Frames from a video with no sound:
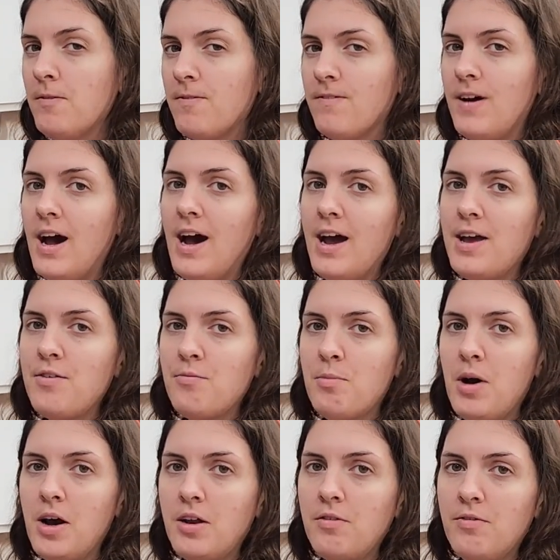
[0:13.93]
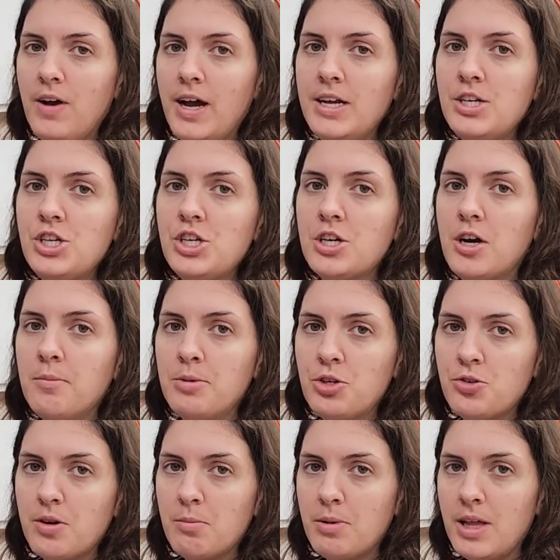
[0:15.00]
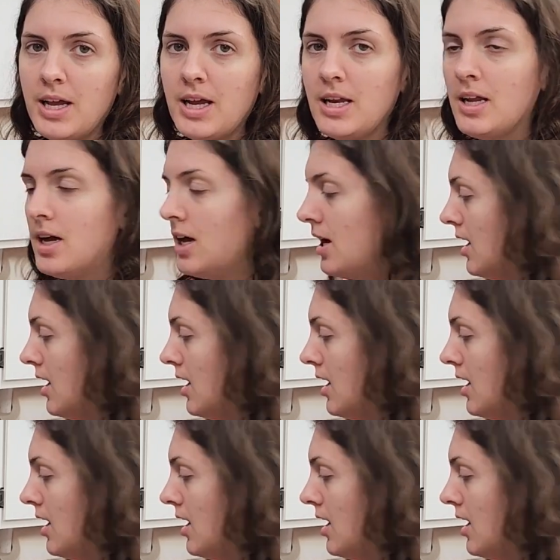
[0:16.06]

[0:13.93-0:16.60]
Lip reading: 5 modified geometry blade.